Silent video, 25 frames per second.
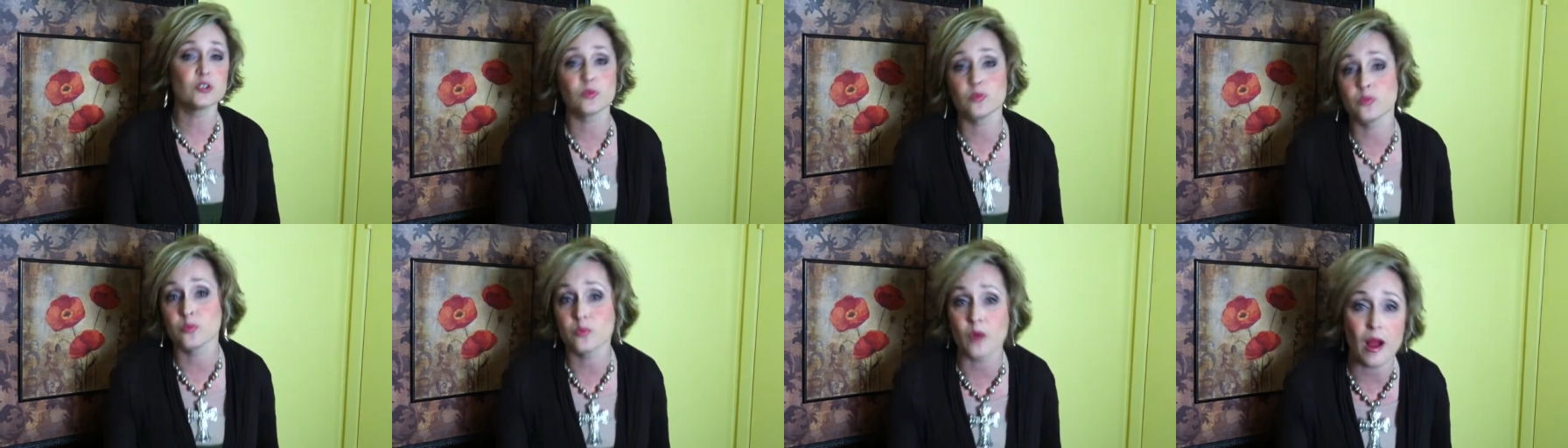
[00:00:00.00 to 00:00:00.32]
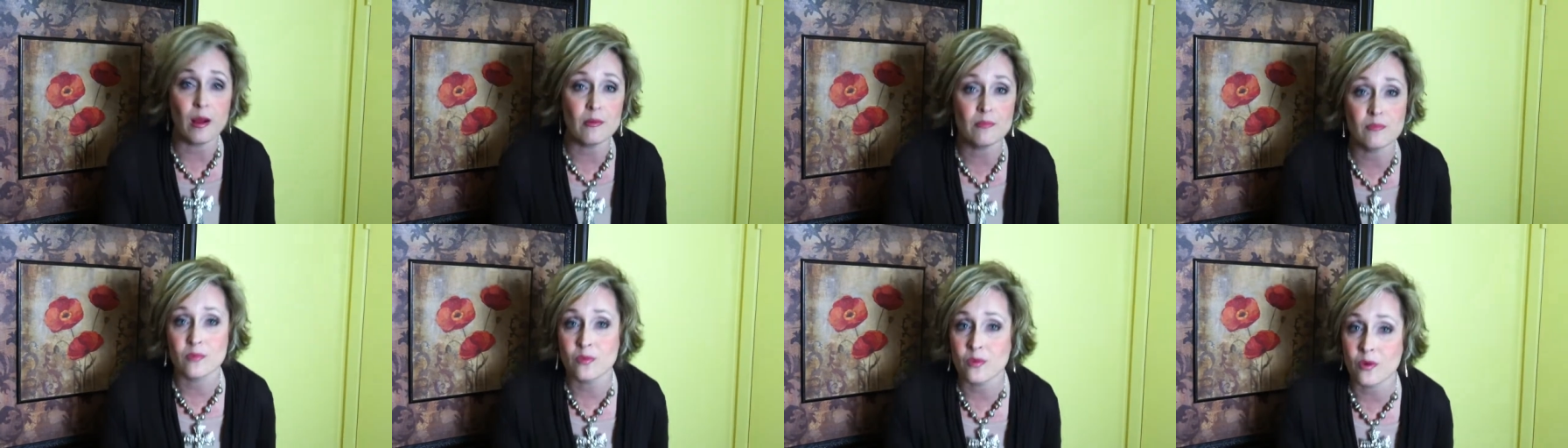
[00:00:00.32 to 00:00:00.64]

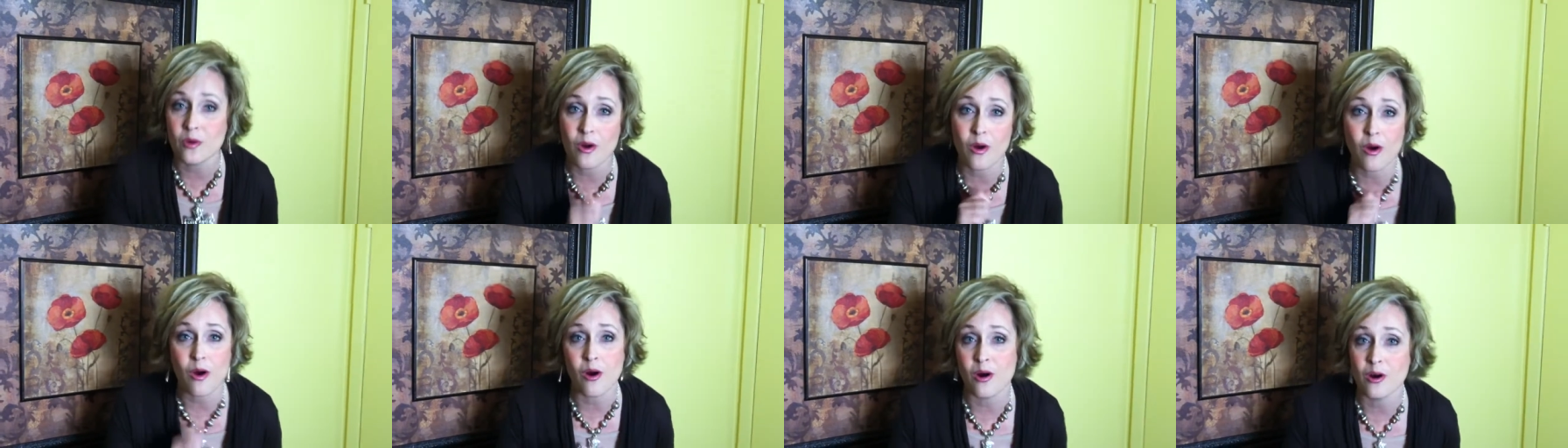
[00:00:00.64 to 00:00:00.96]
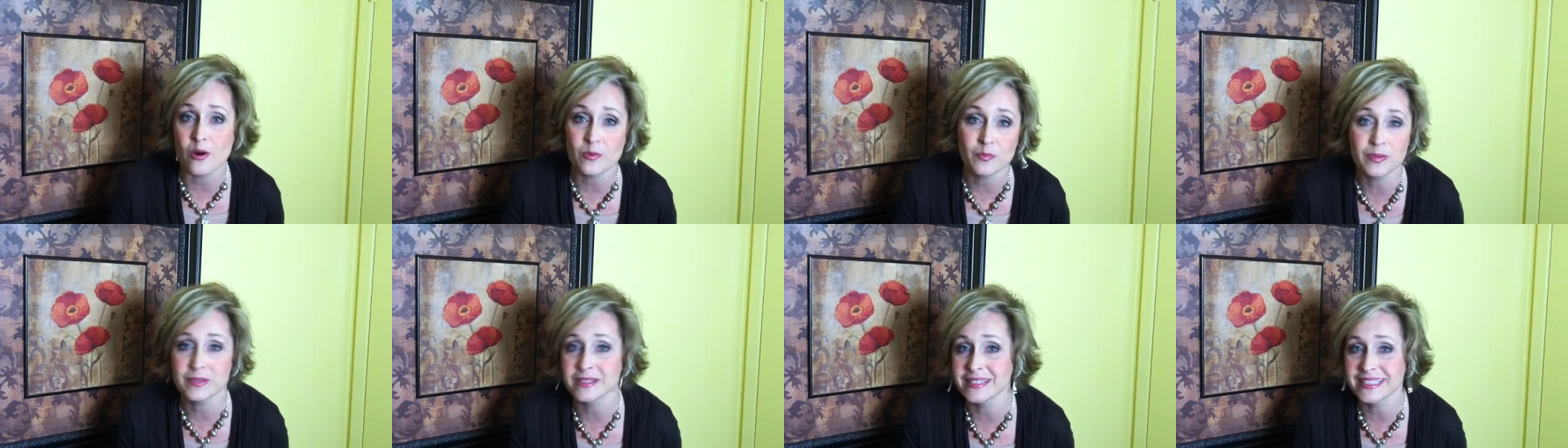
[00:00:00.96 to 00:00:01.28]
drum
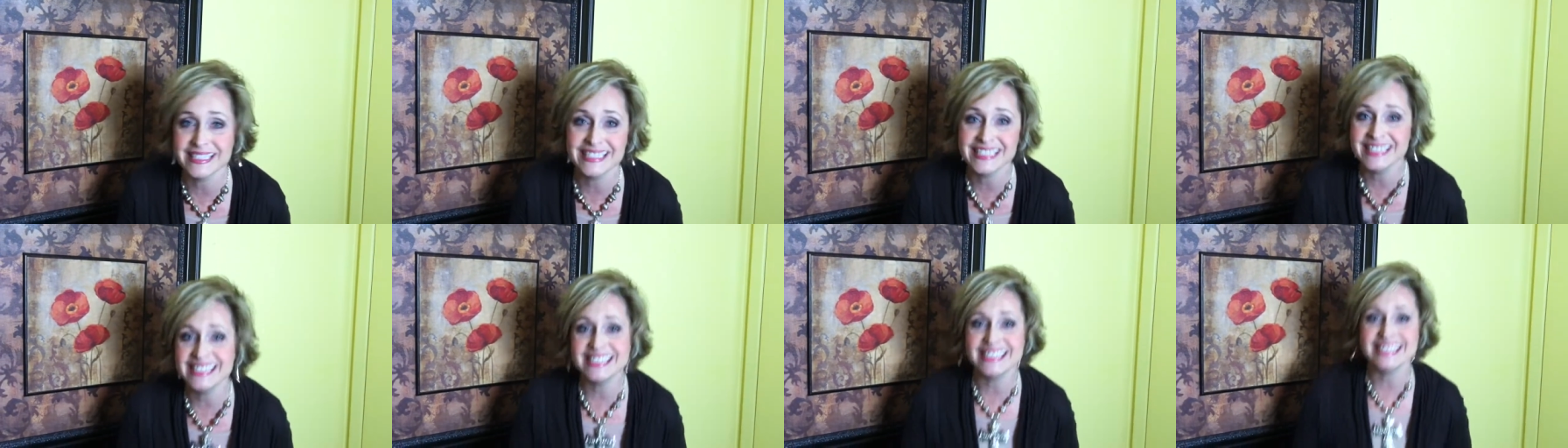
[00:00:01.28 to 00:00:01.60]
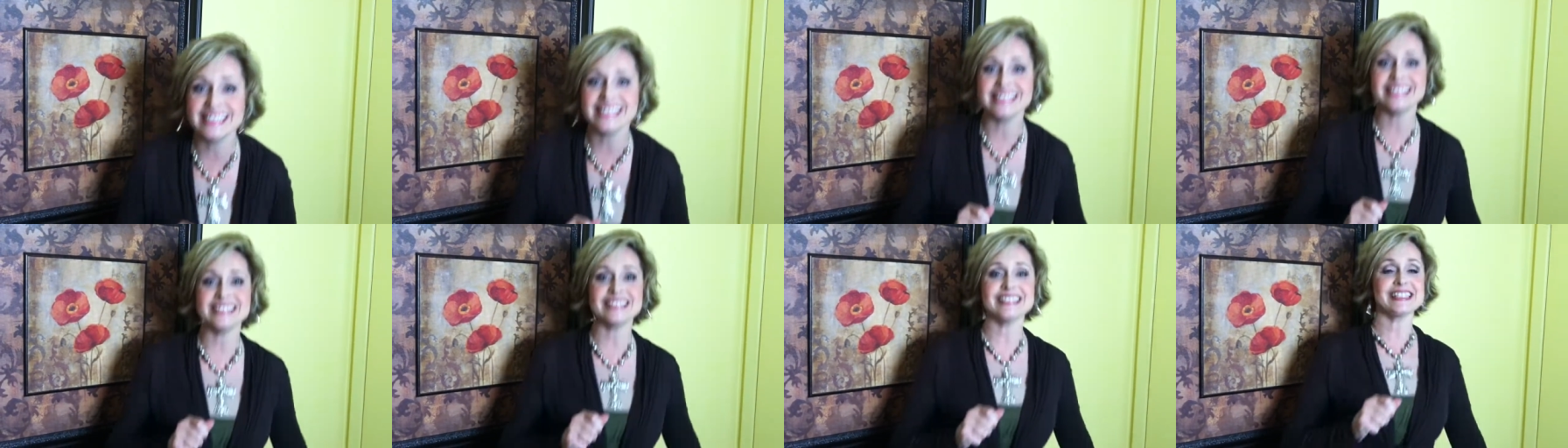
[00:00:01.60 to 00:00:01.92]
roll
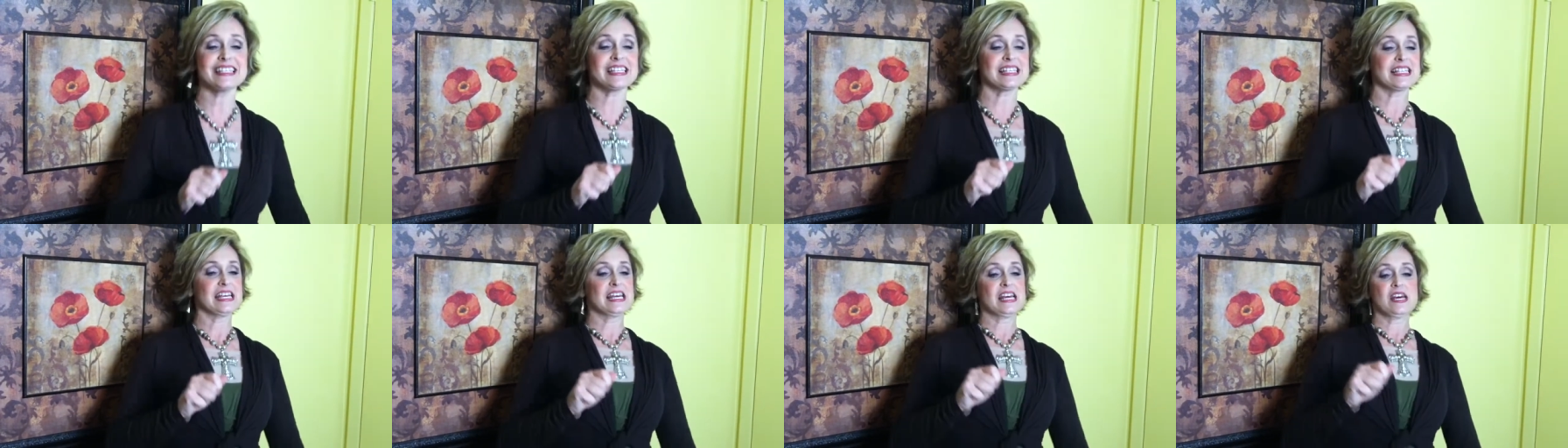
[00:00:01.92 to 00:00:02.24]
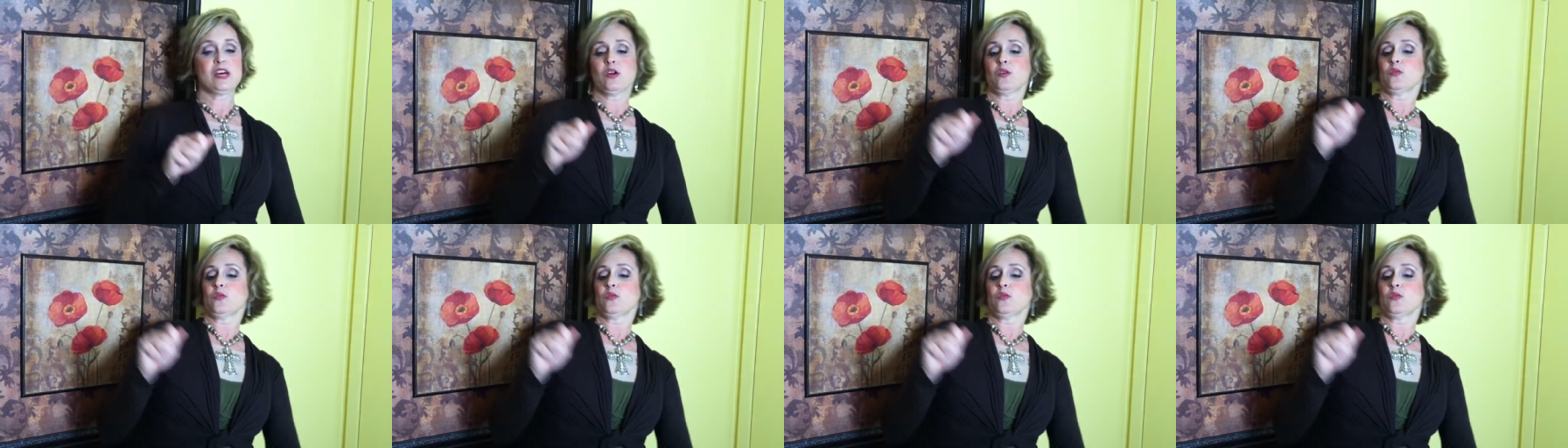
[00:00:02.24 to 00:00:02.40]
please,